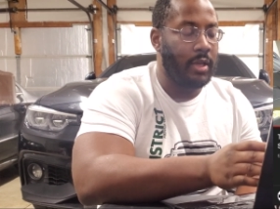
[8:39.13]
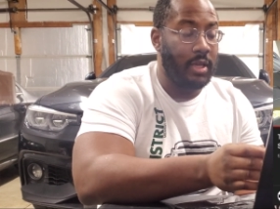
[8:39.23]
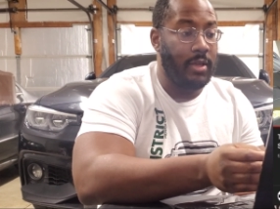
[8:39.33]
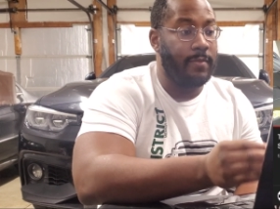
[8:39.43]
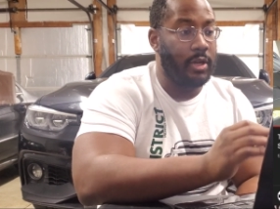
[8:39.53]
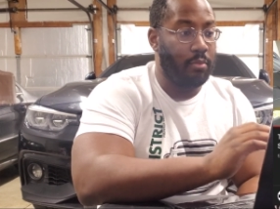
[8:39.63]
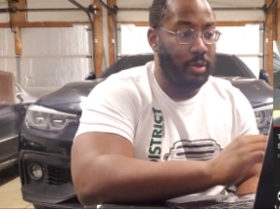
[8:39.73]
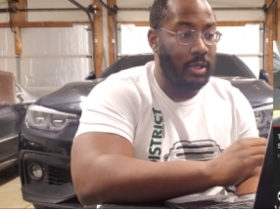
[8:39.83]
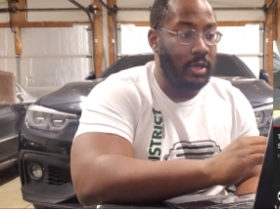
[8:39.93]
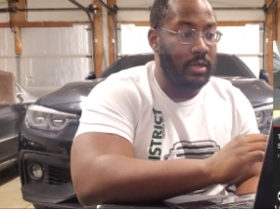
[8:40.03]
He even
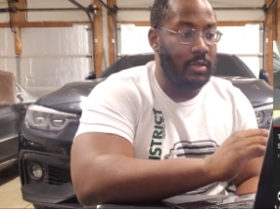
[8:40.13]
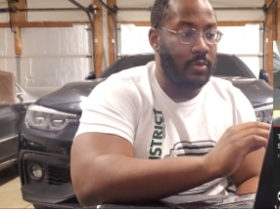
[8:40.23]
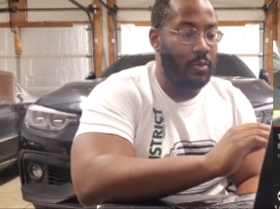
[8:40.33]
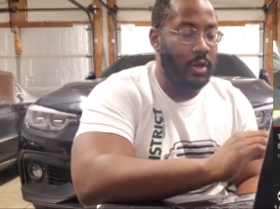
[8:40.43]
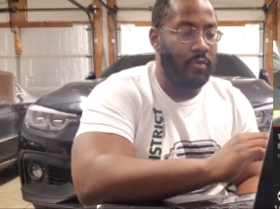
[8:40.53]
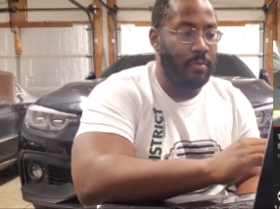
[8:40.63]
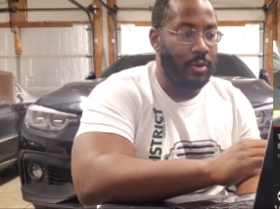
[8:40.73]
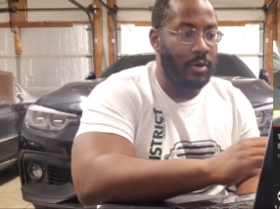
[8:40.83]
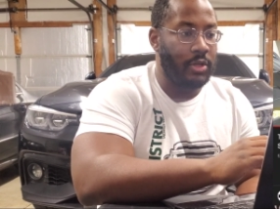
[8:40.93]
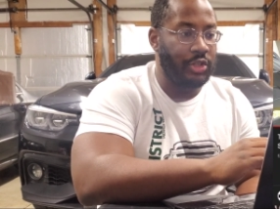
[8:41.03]
unplugs one of the
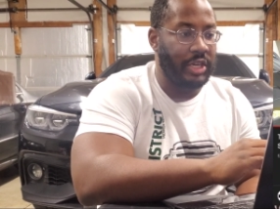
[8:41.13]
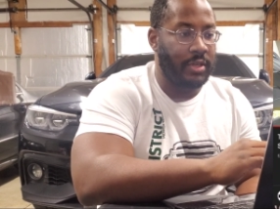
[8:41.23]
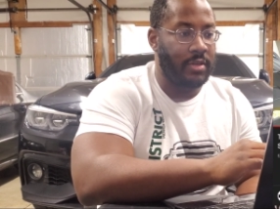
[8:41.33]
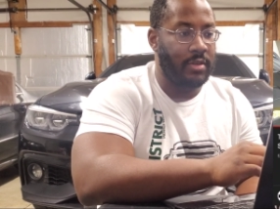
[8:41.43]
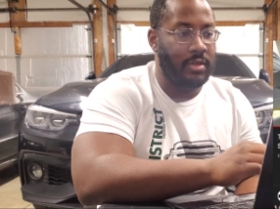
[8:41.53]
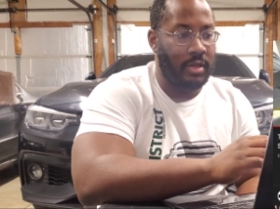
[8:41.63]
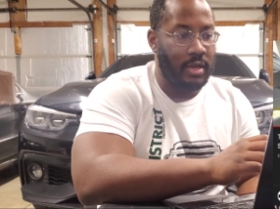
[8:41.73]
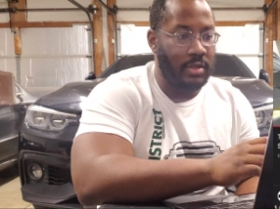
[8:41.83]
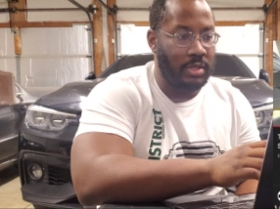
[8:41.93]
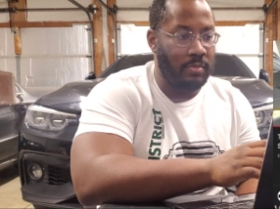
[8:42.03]
port injectors to
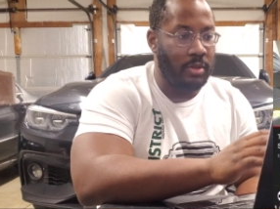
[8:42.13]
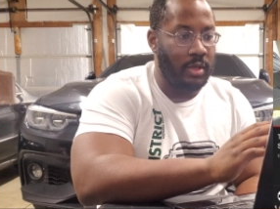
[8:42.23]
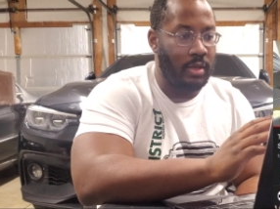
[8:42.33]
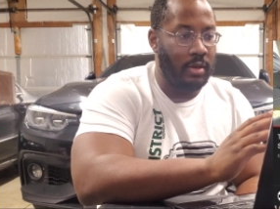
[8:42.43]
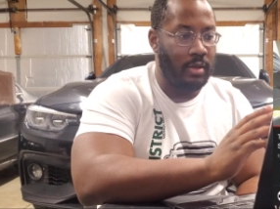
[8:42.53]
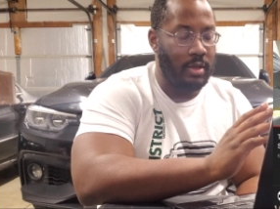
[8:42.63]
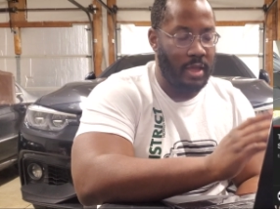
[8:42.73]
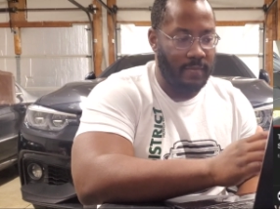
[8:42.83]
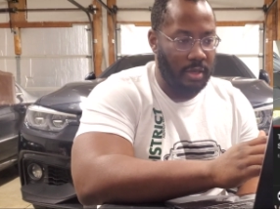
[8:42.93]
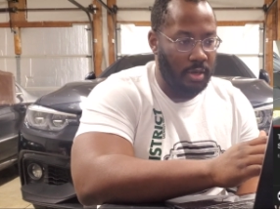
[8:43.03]
kind of simulate
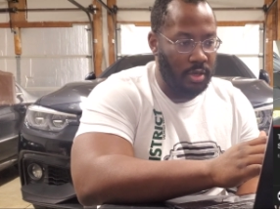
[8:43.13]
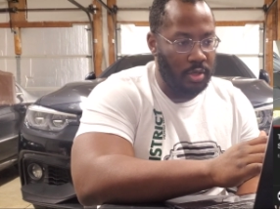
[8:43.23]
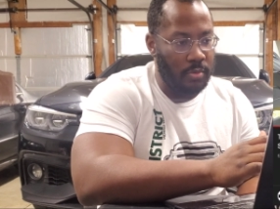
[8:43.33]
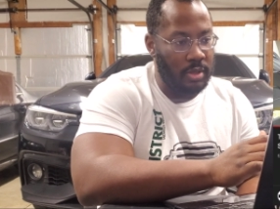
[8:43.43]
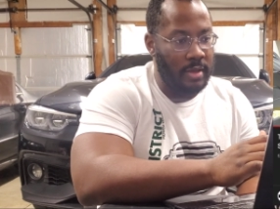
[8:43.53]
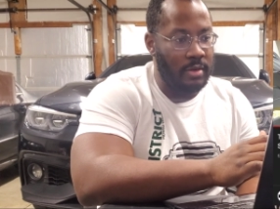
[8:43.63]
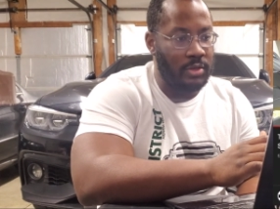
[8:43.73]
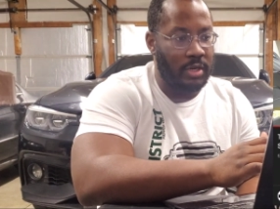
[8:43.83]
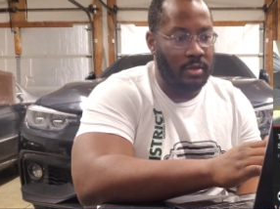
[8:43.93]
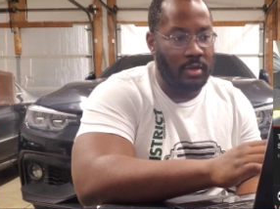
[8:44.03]
having an issue with that
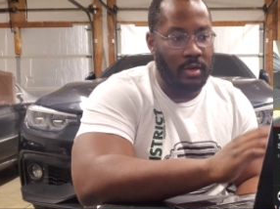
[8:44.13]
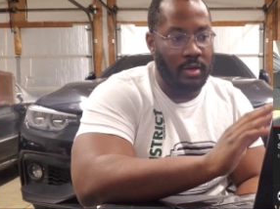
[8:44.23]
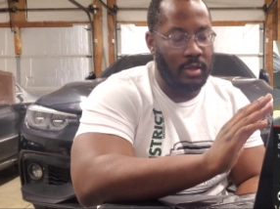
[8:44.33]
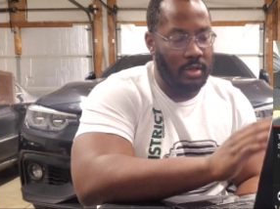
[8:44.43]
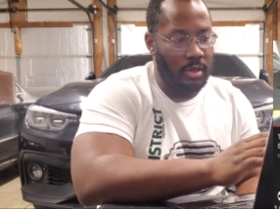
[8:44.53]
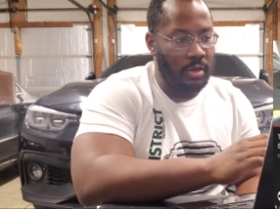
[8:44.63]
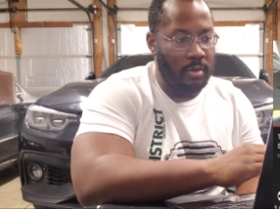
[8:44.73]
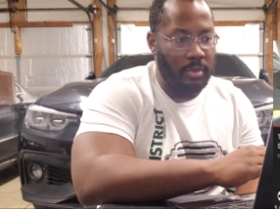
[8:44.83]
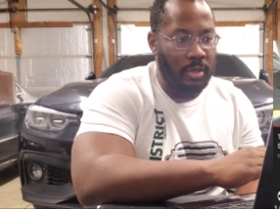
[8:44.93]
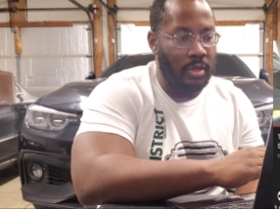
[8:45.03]
injector
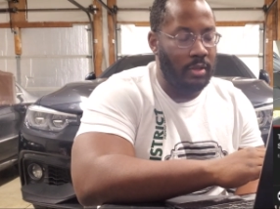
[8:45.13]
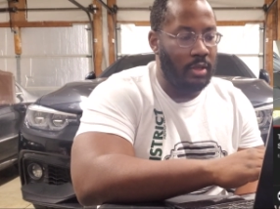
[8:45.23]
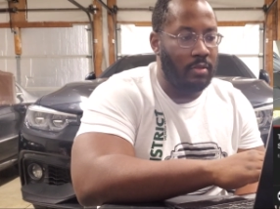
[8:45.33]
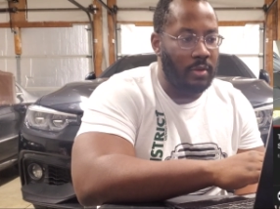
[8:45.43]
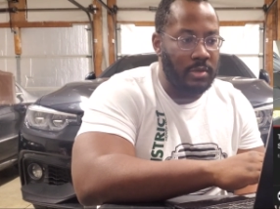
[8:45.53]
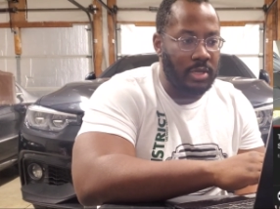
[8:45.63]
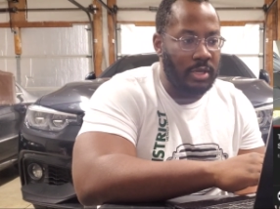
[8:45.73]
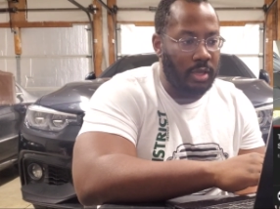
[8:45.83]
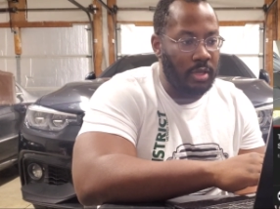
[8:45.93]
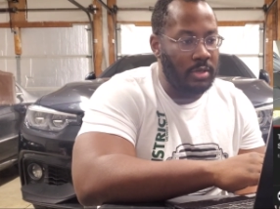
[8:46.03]
and immediately throws a
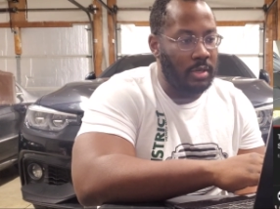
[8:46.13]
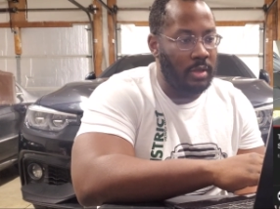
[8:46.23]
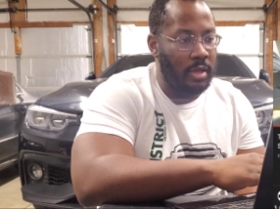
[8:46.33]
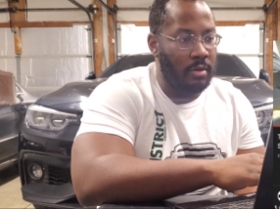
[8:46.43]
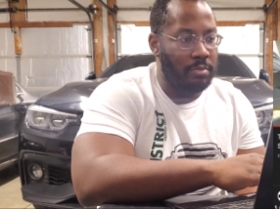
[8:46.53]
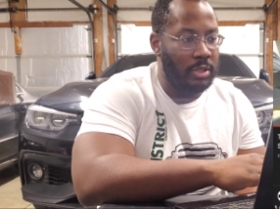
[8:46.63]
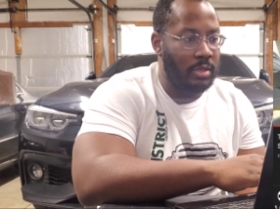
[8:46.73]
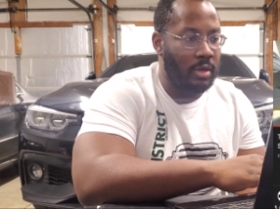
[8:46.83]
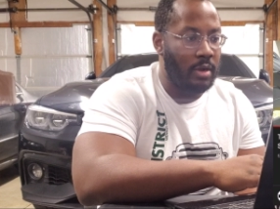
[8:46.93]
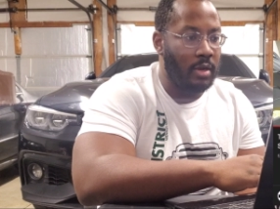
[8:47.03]
check engine light and puts
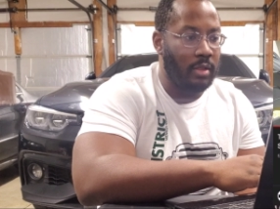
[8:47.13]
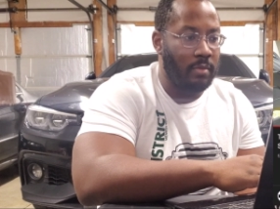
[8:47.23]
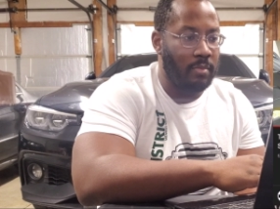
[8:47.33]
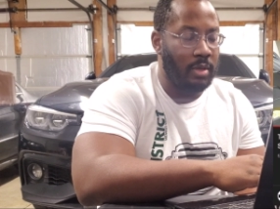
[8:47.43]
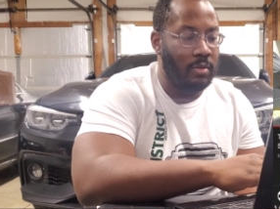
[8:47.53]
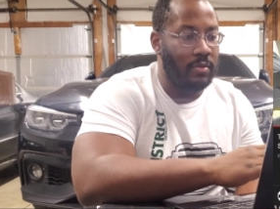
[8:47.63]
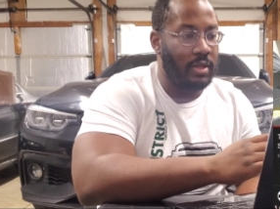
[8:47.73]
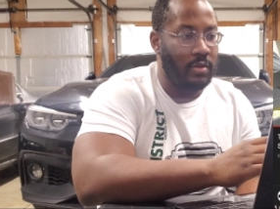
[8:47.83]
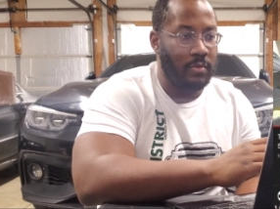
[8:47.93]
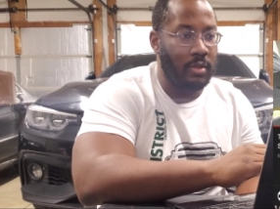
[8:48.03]
the car in limp mode. So
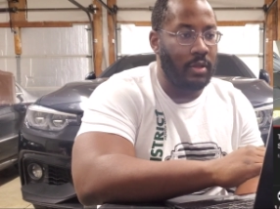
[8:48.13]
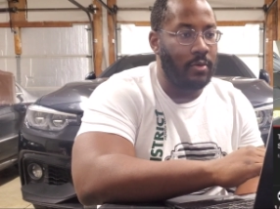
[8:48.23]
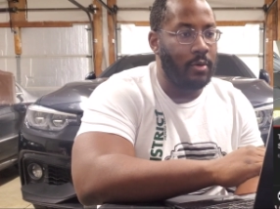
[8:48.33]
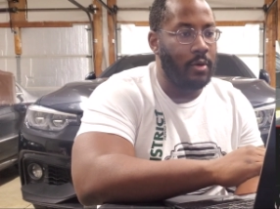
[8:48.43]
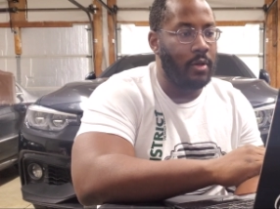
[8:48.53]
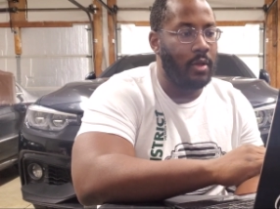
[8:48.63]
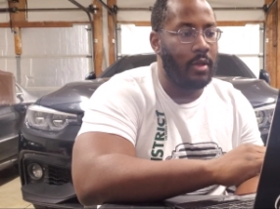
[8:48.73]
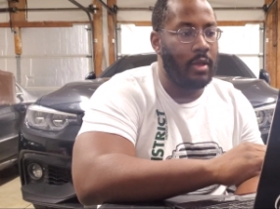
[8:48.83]
that's really cool.